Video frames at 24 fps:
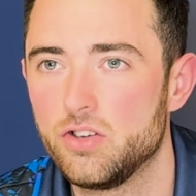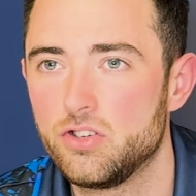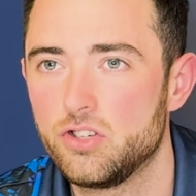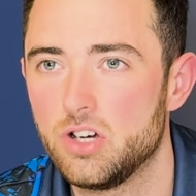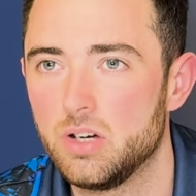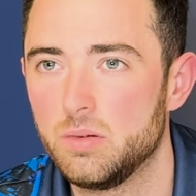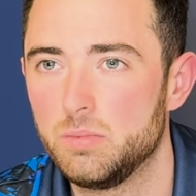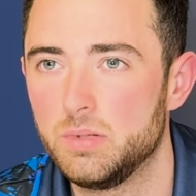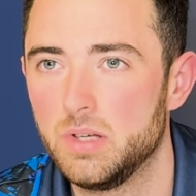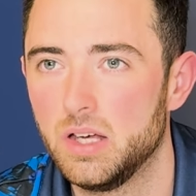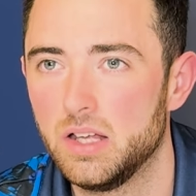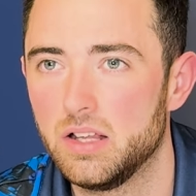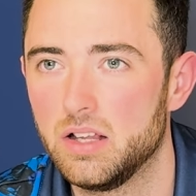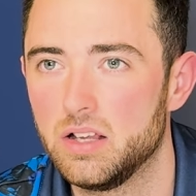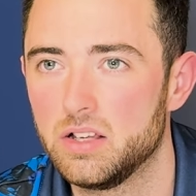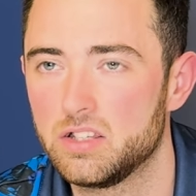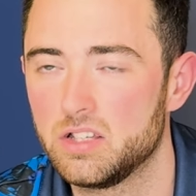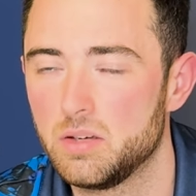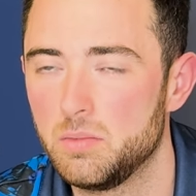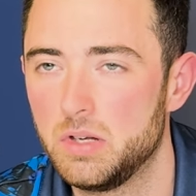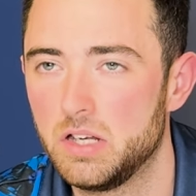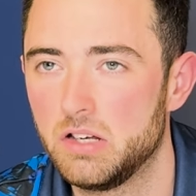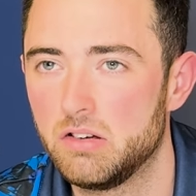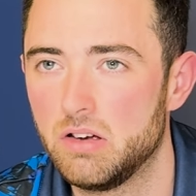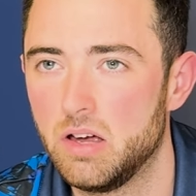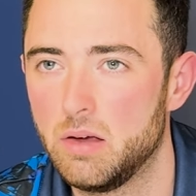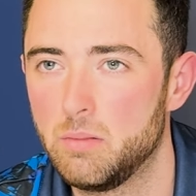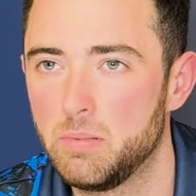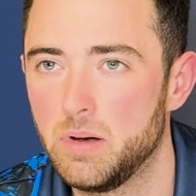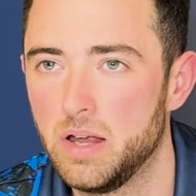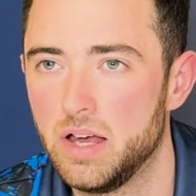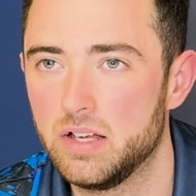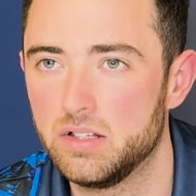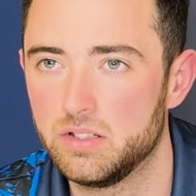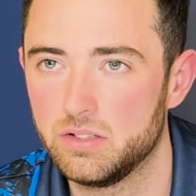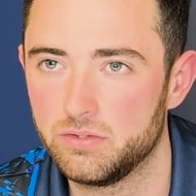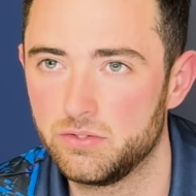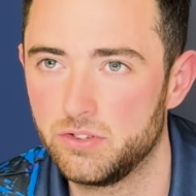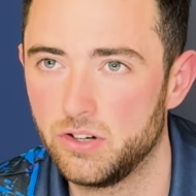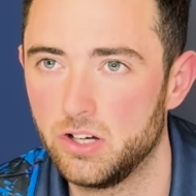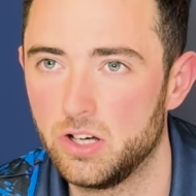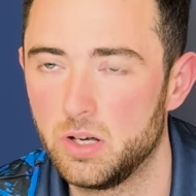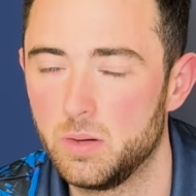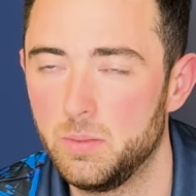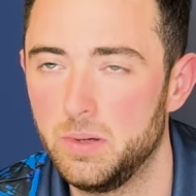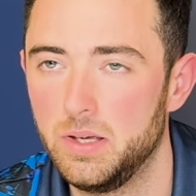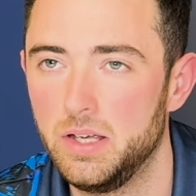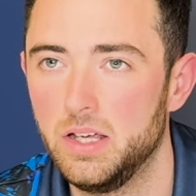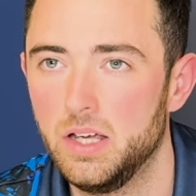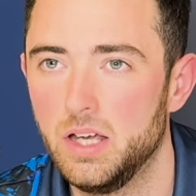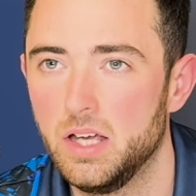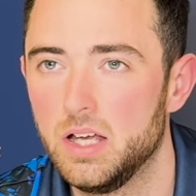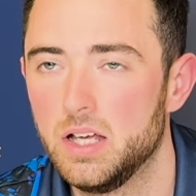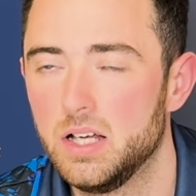job yet. There's so many great players in front of me.